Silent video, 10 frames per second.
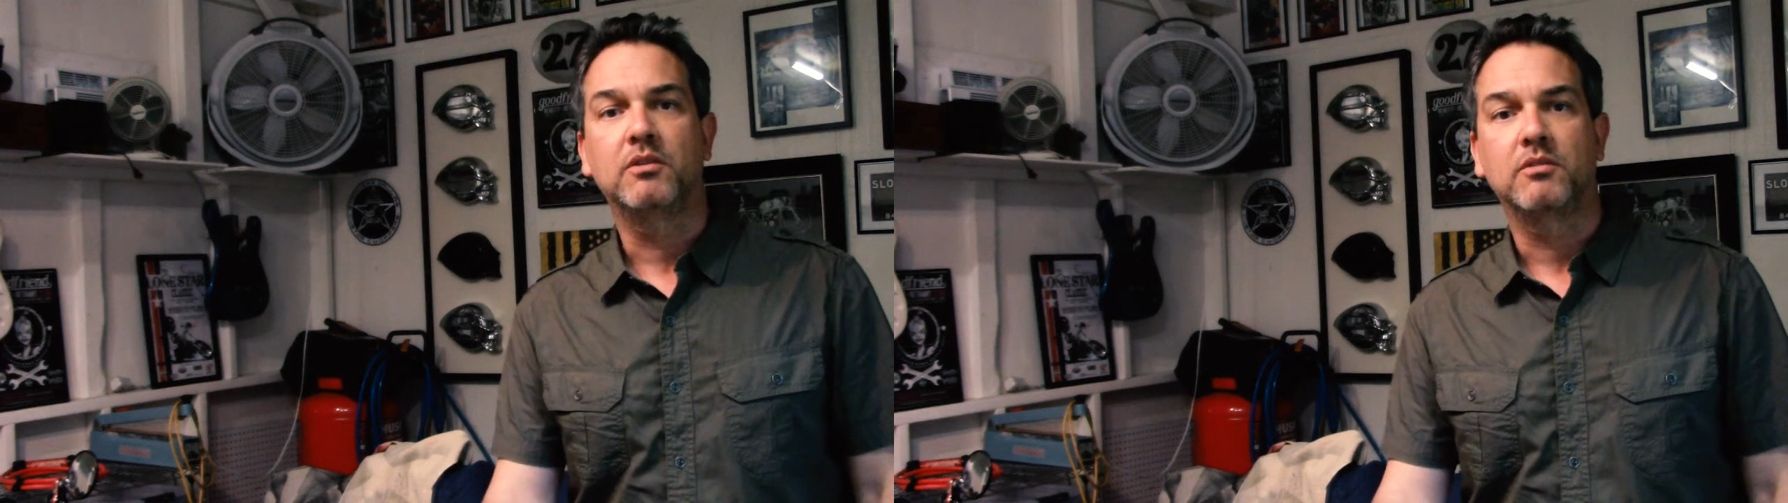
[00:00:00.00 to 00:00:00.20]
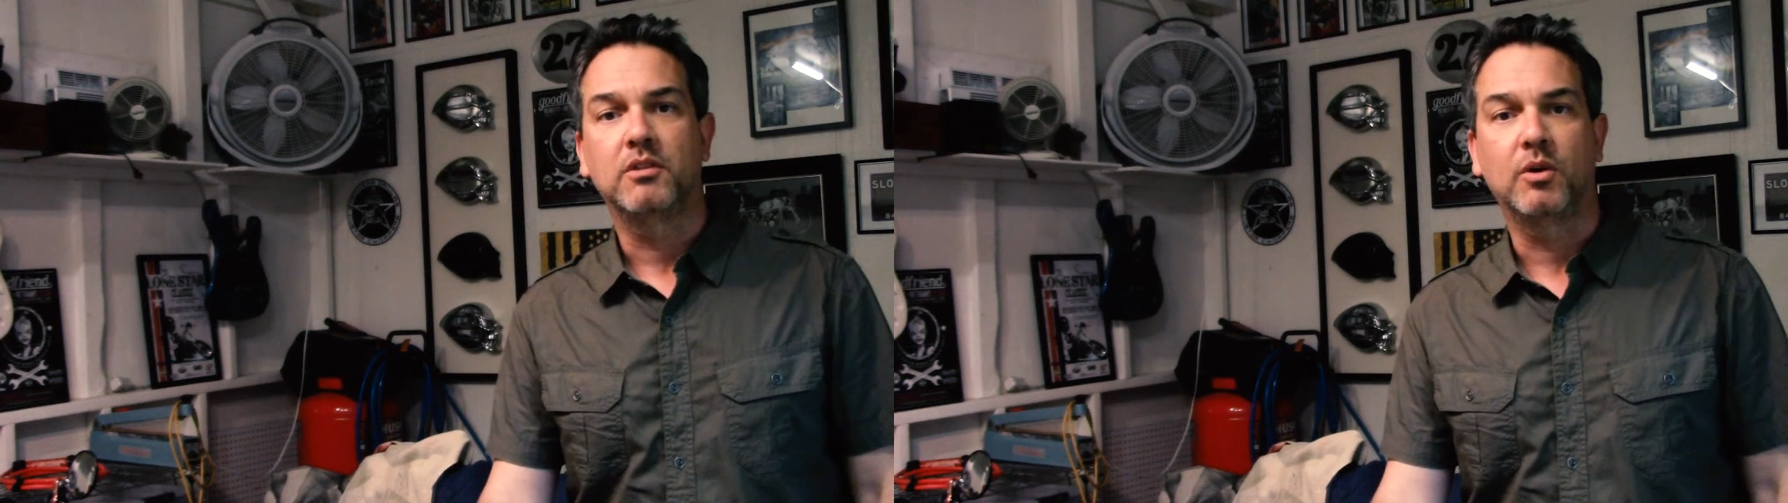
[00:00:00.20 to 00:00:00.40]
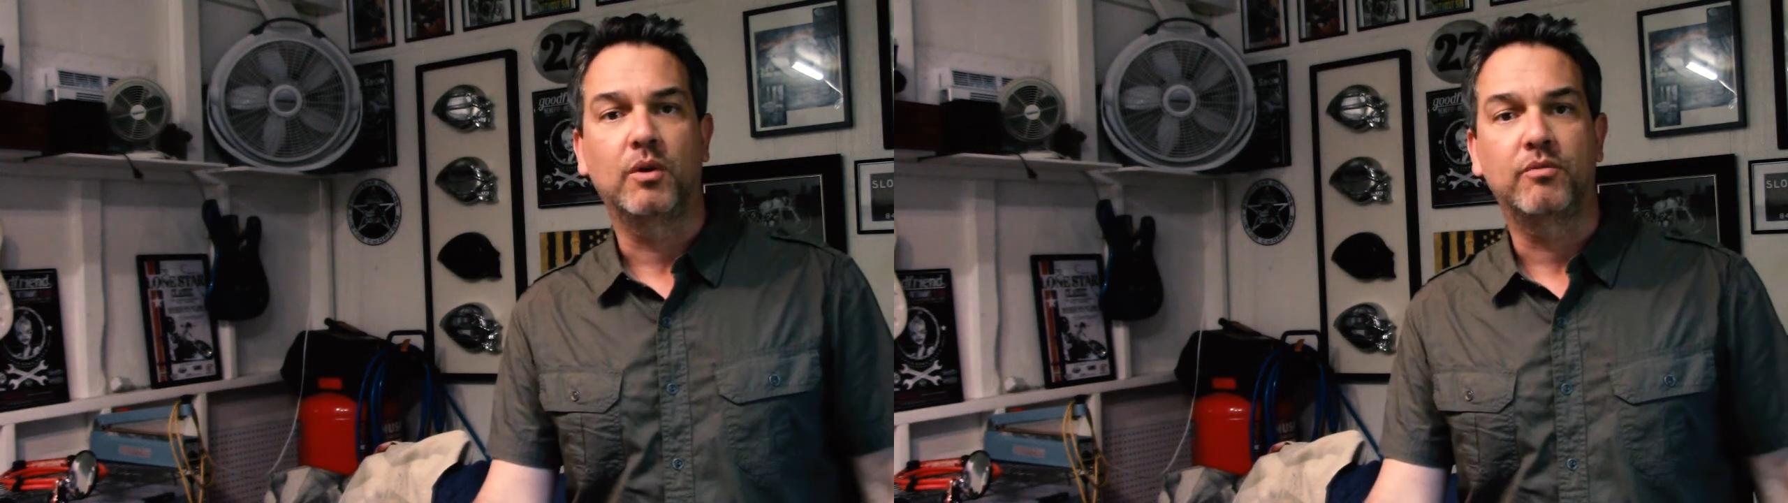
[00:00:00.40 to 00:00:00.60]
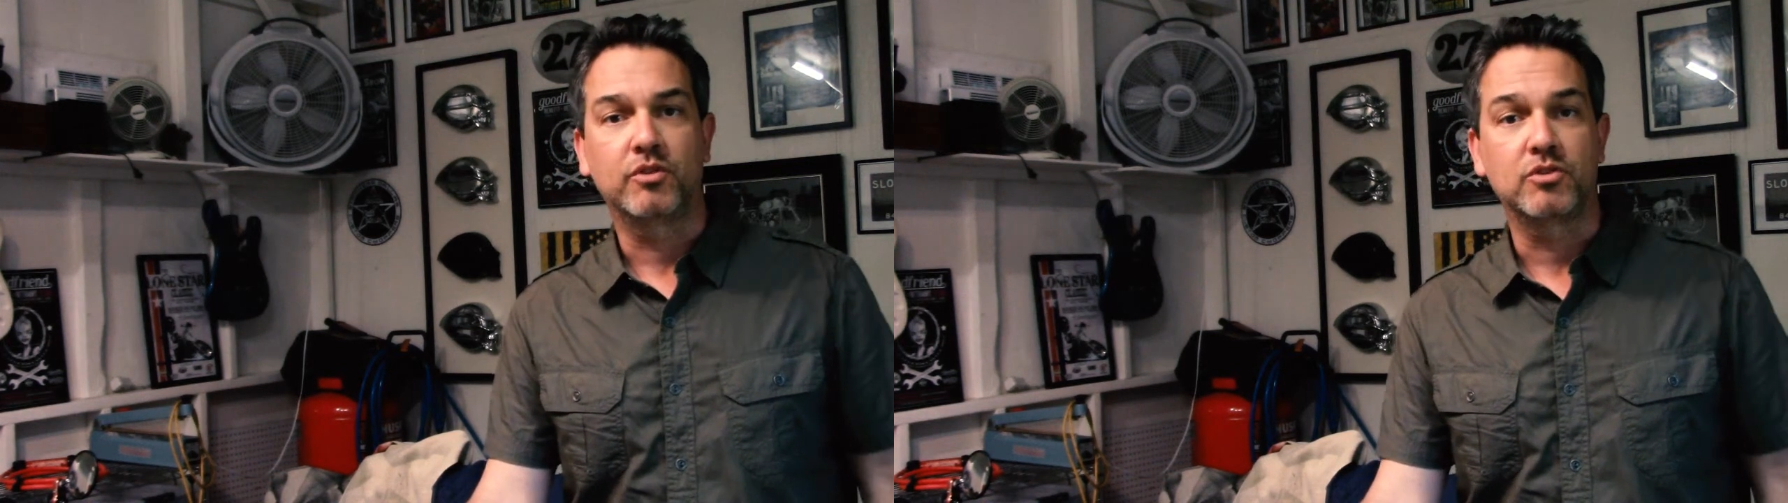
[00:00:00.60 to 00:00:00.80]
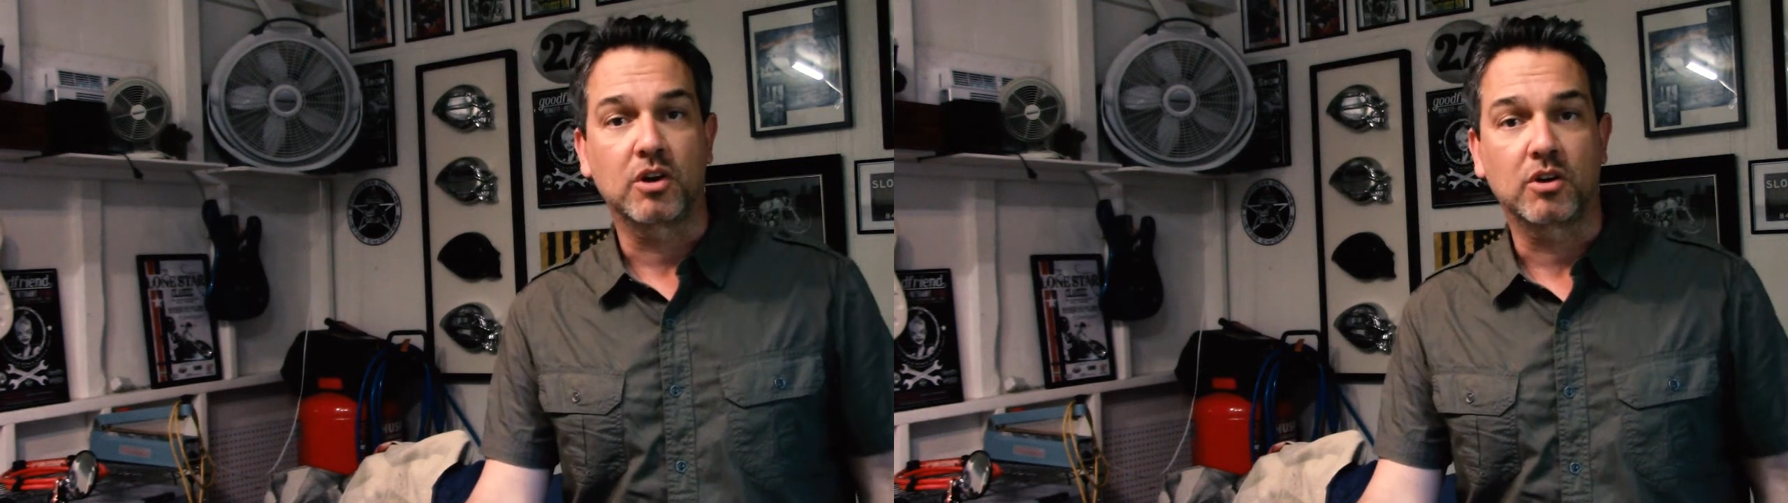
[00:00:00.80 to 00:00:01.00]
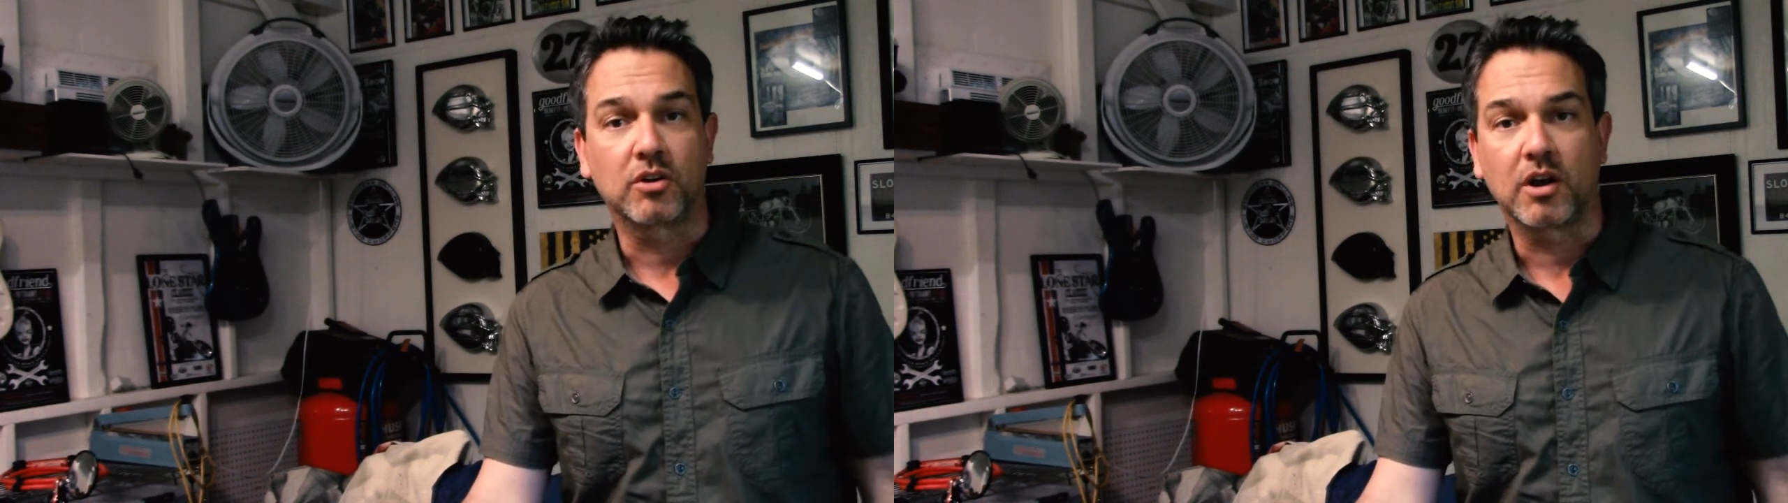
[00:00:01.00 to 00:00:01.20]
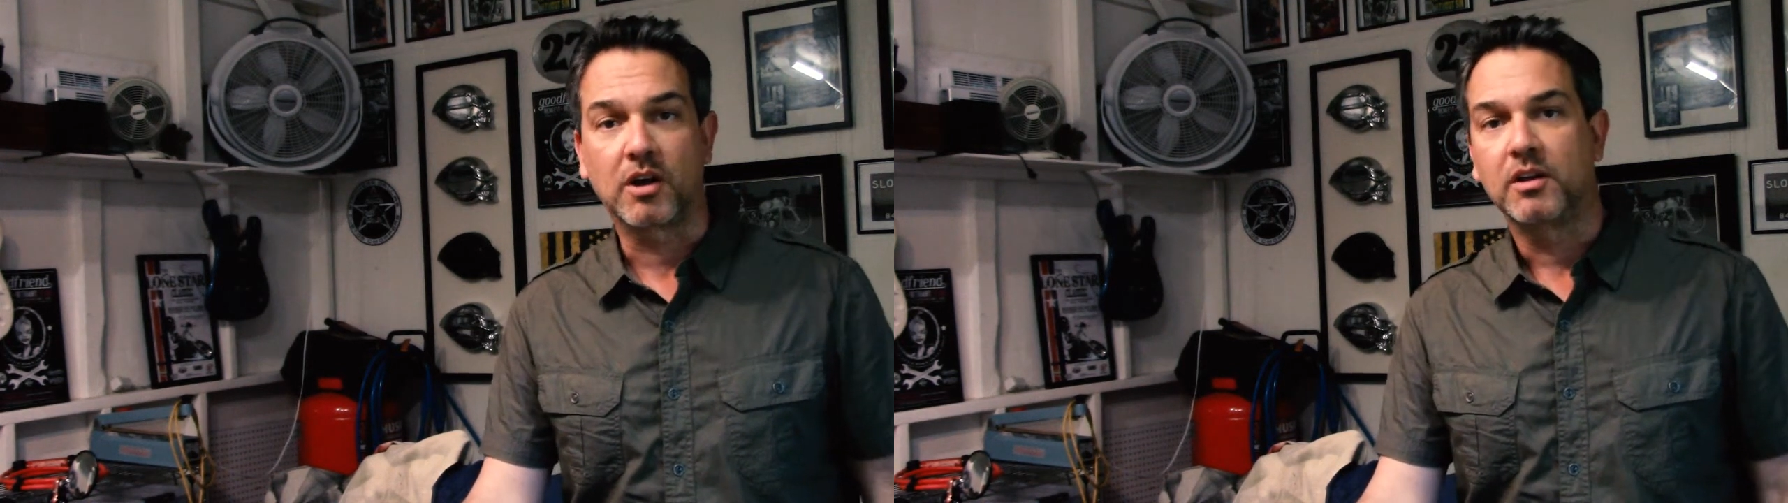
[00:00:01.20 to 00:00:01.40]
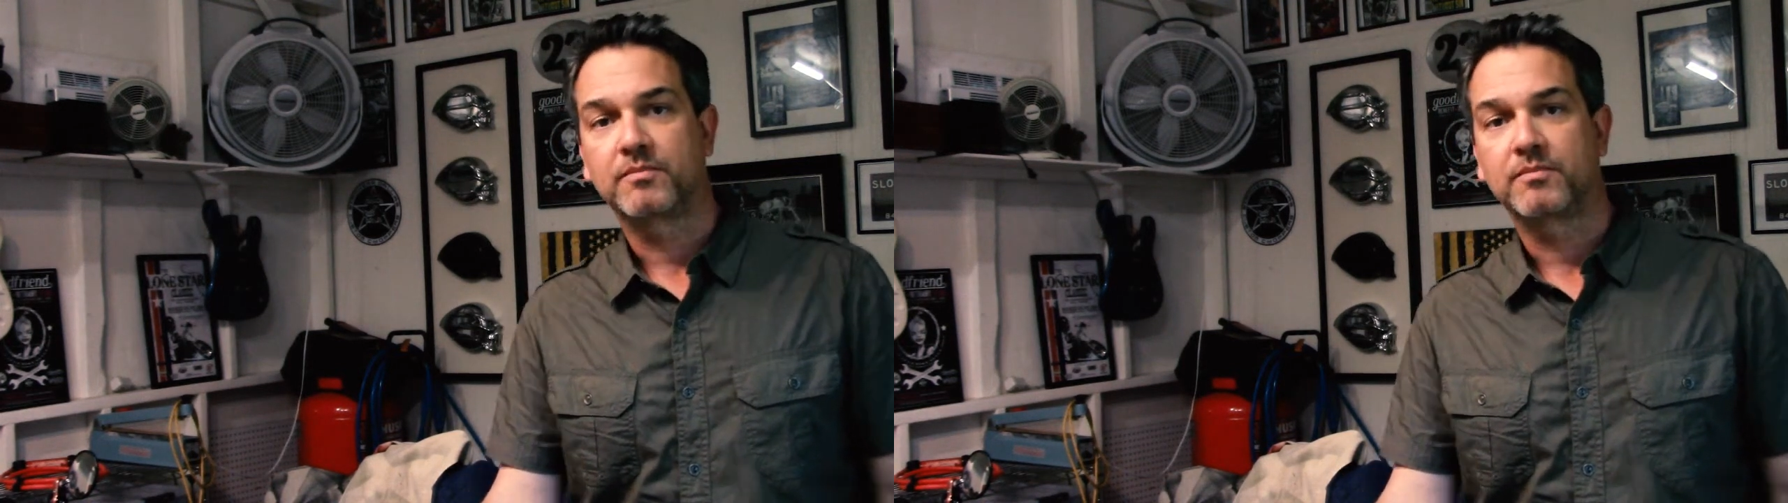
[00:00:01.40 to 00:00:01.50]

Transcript: if they're junk or not.